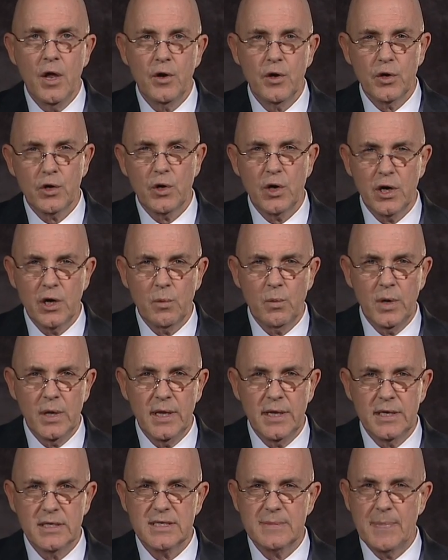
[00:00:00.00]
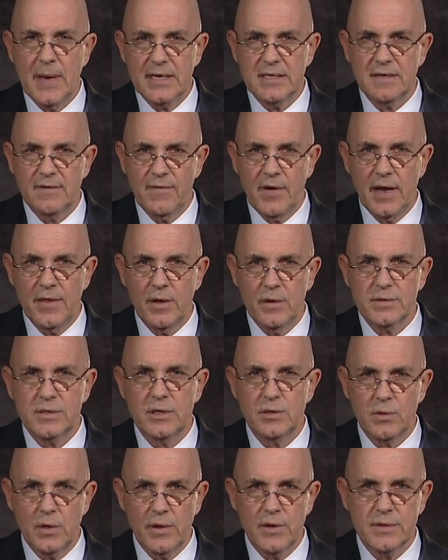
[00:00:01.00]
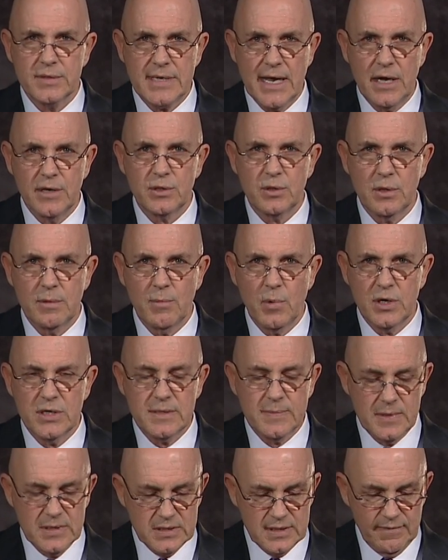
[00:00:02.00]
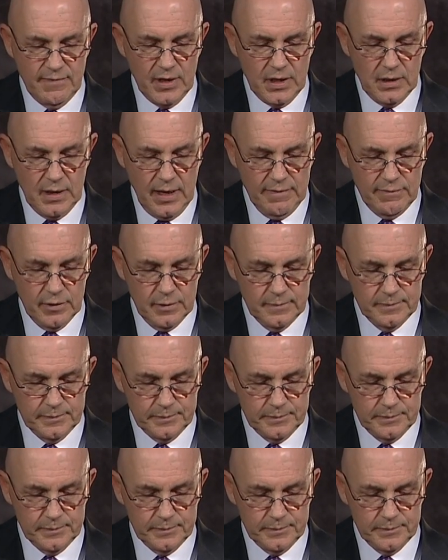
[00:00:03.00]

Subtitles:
you're going to really specify those and drill those down to a more specific level.